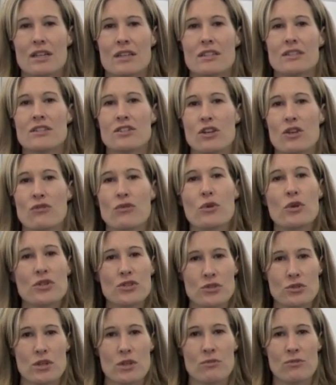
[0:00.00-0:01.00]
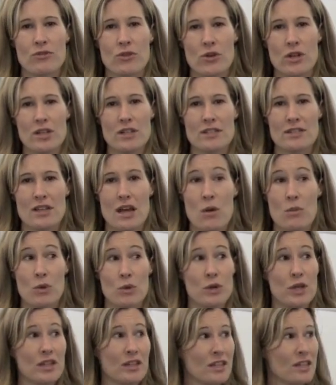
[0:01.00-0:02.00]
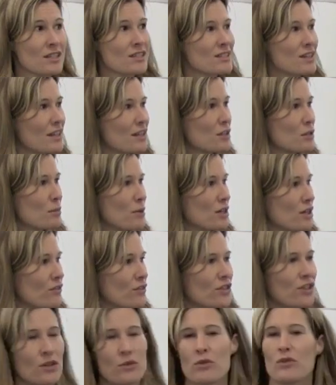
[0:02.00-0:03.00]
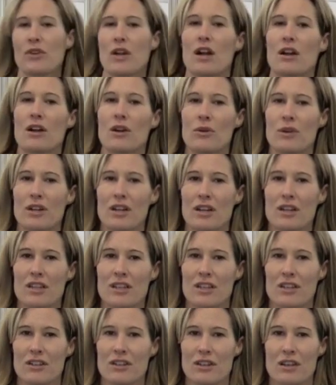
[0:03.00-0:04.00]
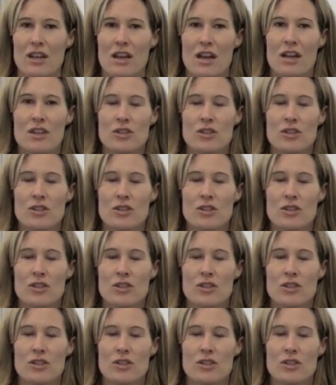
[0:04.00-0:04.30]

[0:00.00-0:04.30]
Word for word: This is our fourth Dreamforce. Uh, we're really excited about everything we've got going on here.